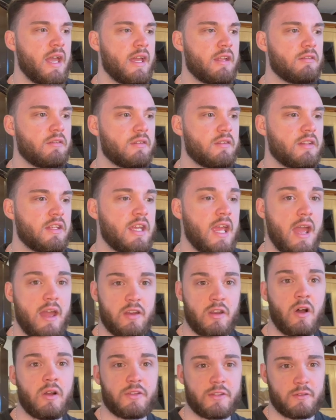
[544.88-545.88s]
and get
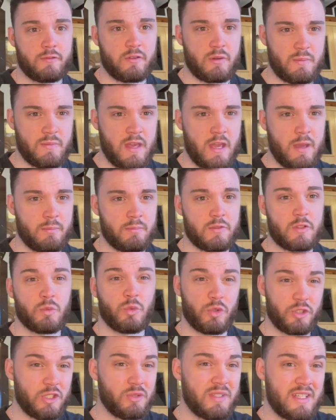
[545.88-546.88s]
an answer from them to
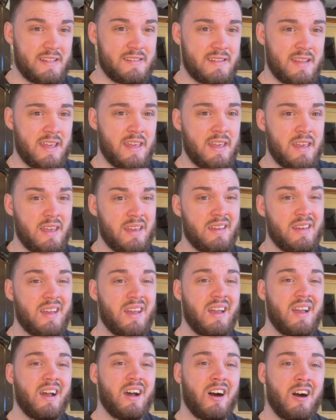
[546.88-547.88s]
what you need to hear.
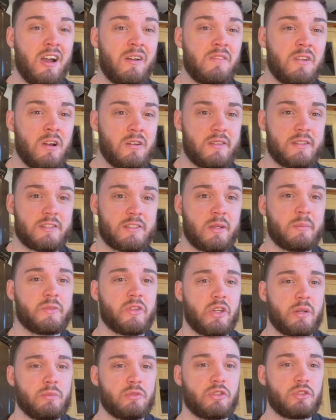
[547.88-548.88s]
I've learned that
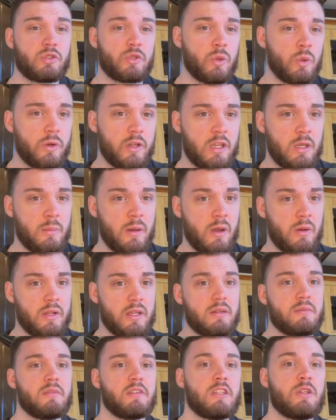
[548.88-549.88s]
sometimes just talking about
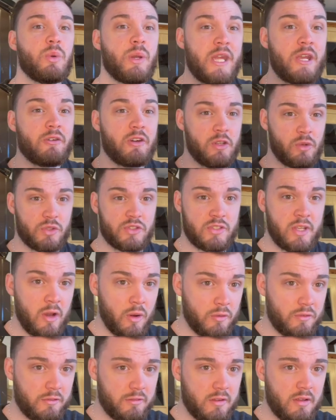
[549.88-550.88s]
it, you hear it
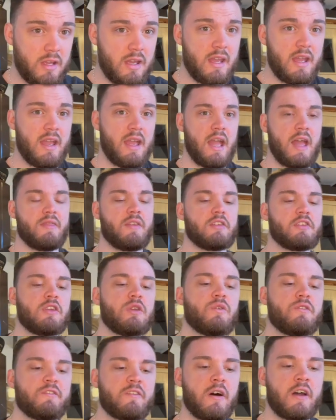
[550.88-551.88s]
yourself, and then
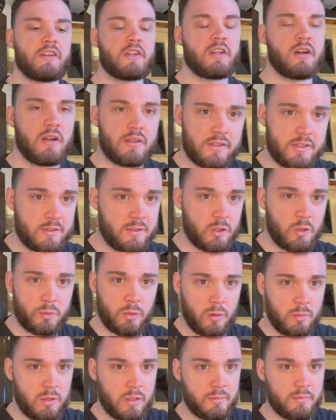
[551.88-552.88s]
you find an answer to your
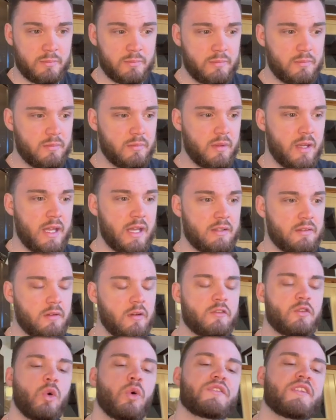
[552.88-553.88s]
problem. And
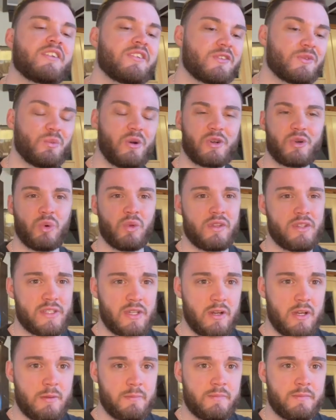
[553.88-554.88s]
of course that doesn't work all the
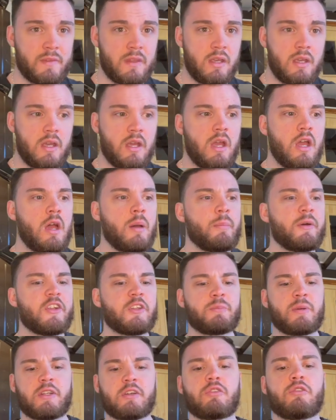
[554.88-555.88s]
time, but
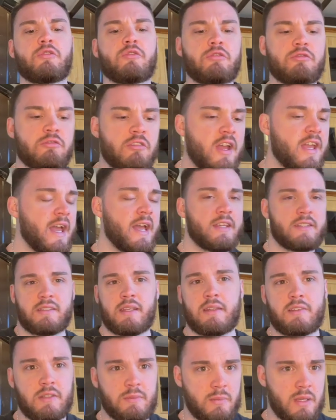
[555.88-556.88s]
it's been a great
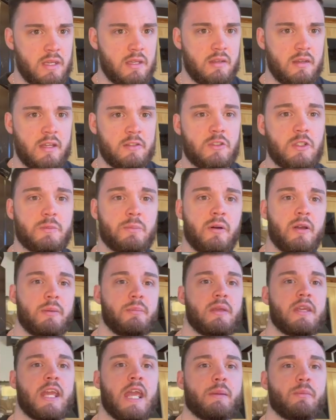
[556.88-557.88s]
asset to me. And just by
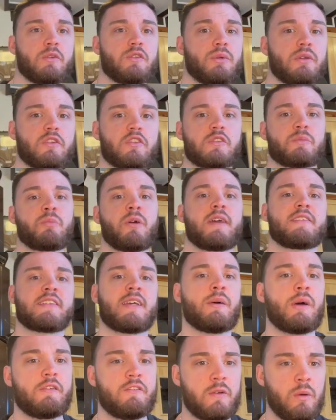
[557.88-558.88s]
being able to express
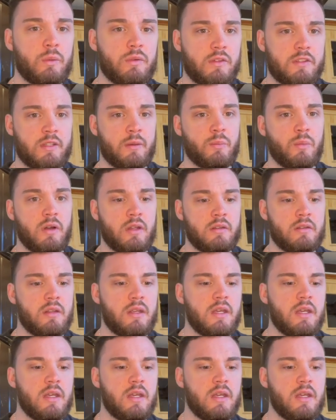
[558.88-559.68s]
how I feel to someone,